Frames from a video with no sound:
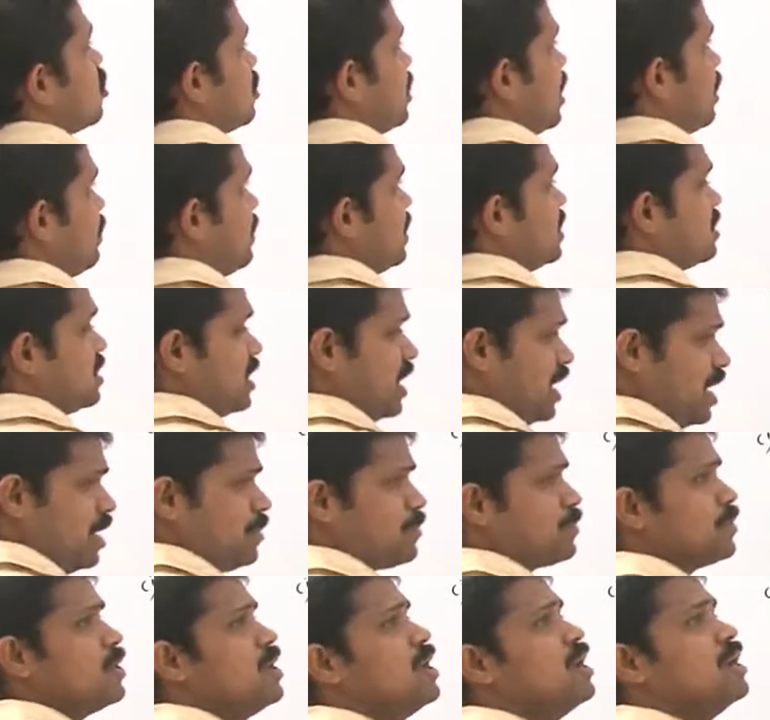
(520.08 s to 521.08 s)
that means
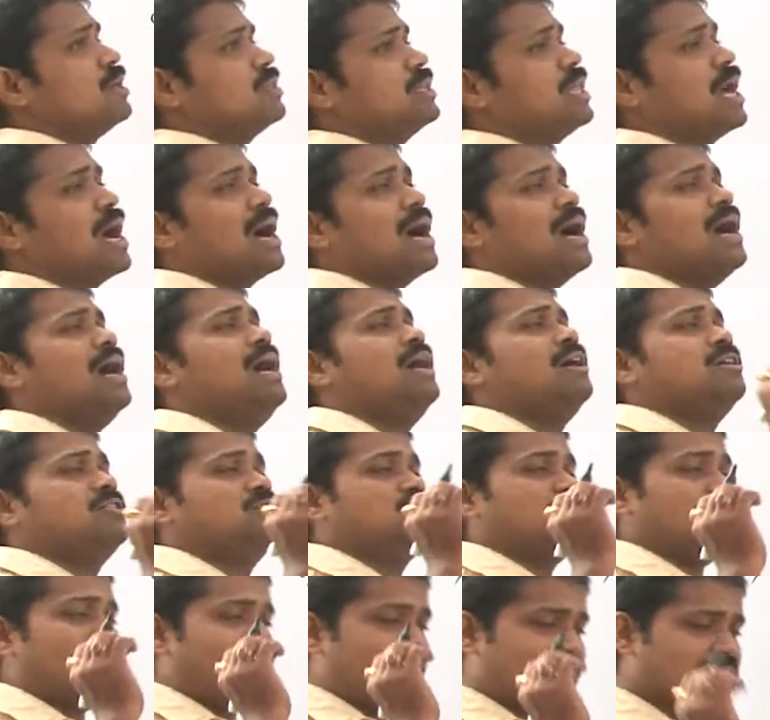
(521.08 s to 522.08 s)
if the
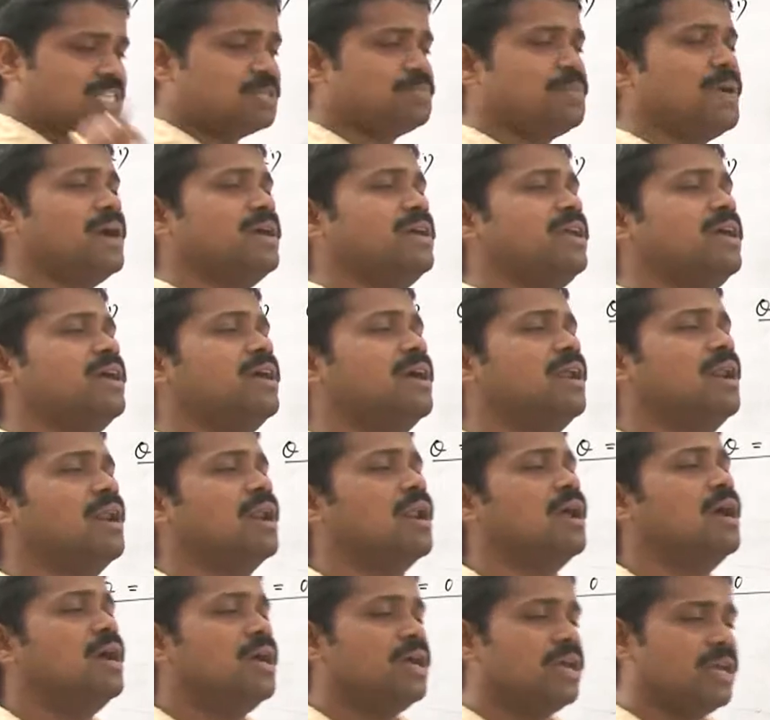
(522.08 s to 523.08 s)
charge
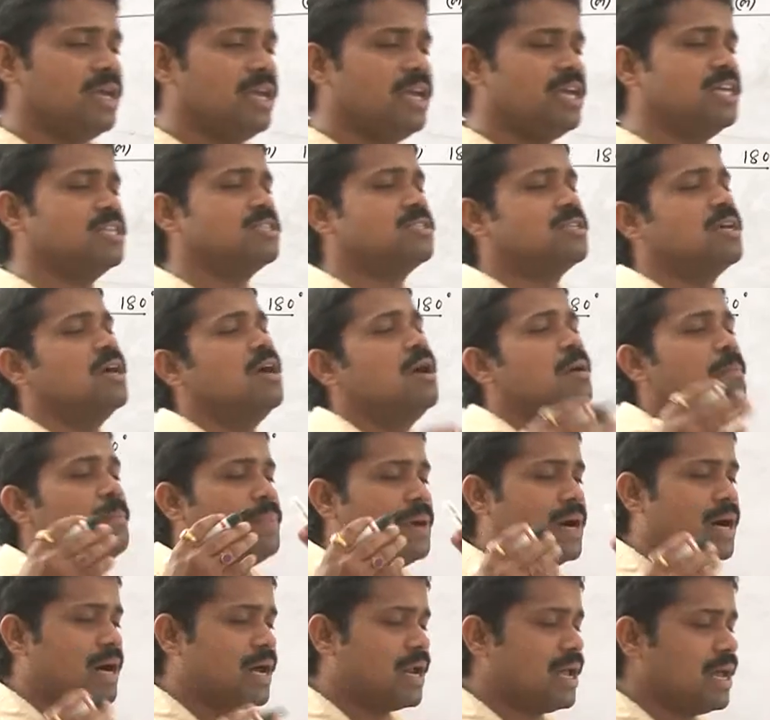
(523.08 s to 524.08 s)
particle is
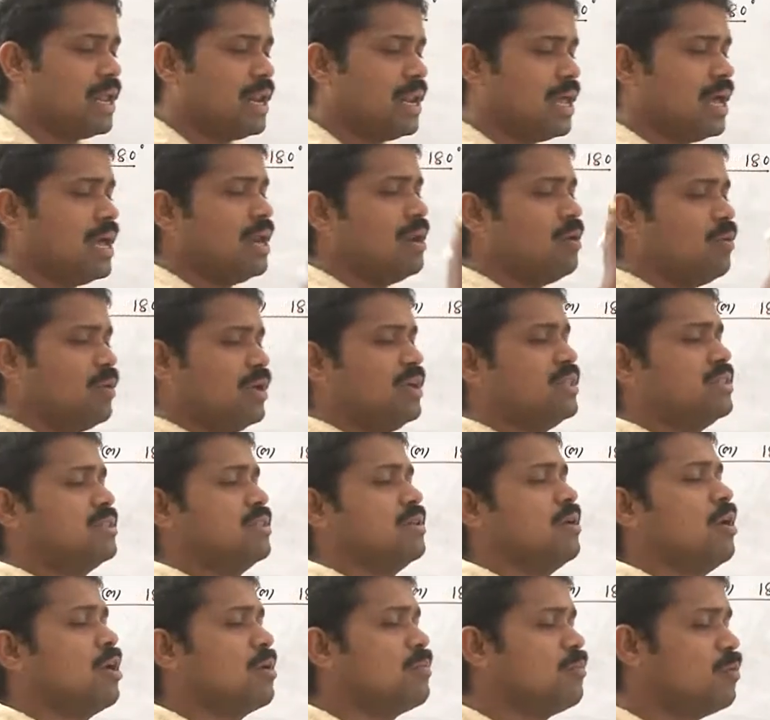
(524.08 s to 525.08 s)
parallel
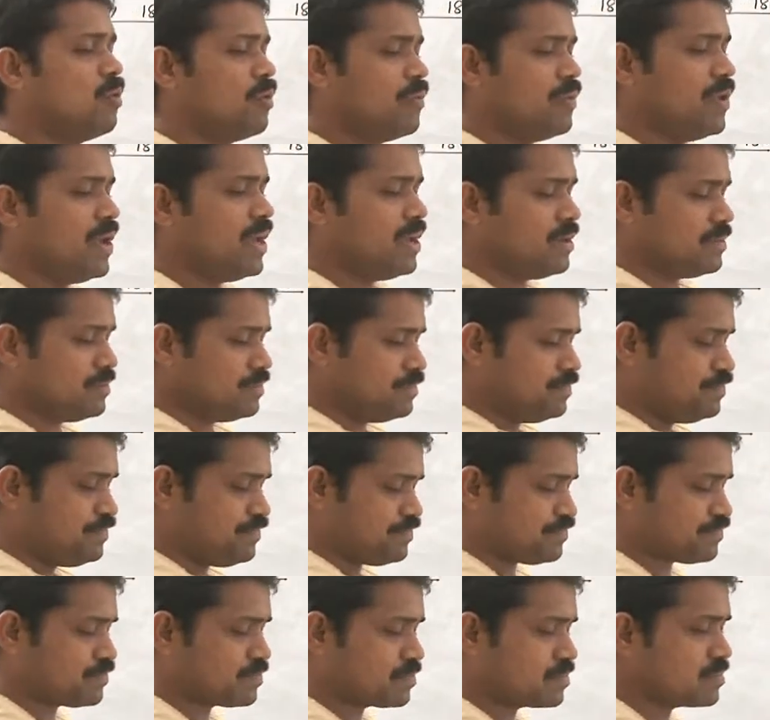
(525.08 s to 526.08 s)
with or
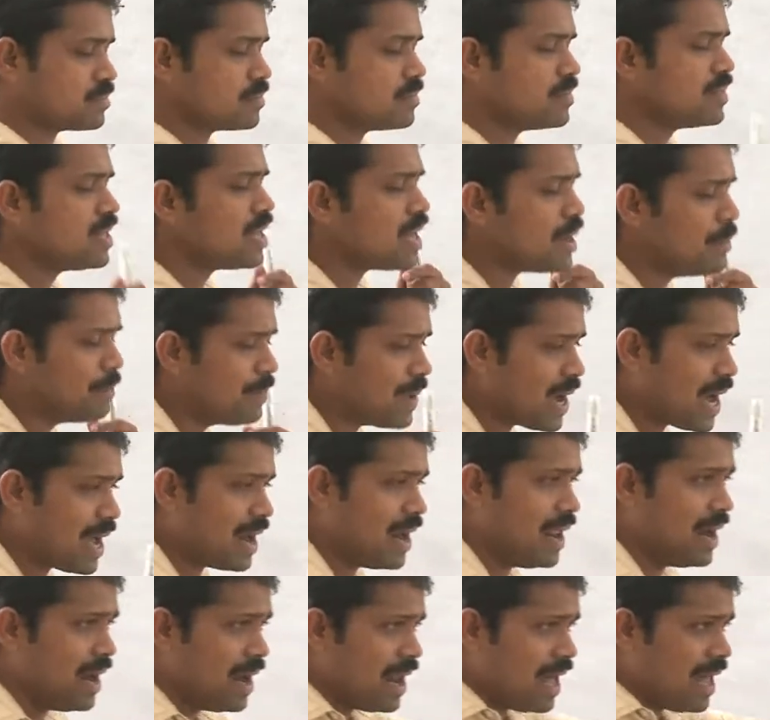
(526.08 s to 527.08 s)
moving
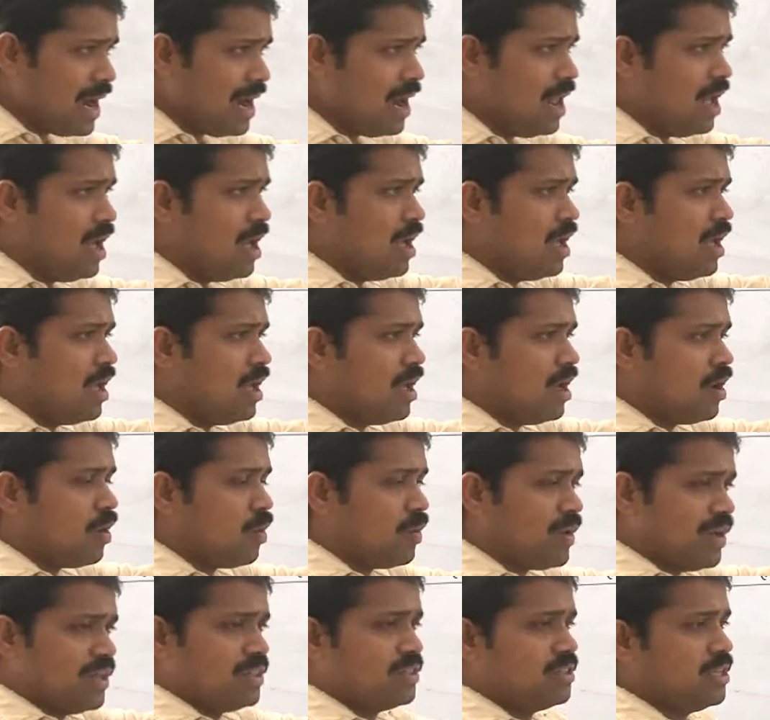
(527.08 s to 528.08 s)
parallel
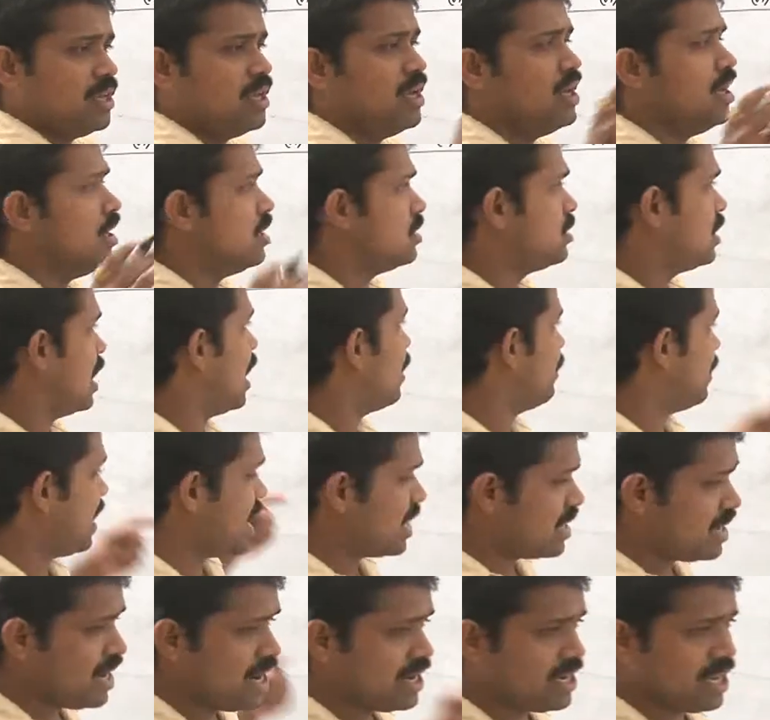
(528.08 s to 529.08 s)
with the
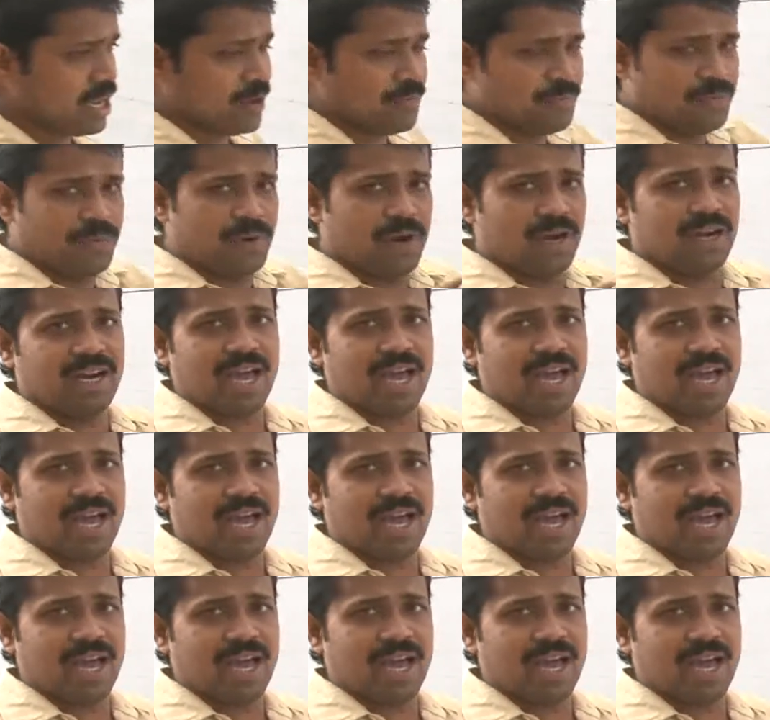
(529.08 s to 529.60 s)
magnetic field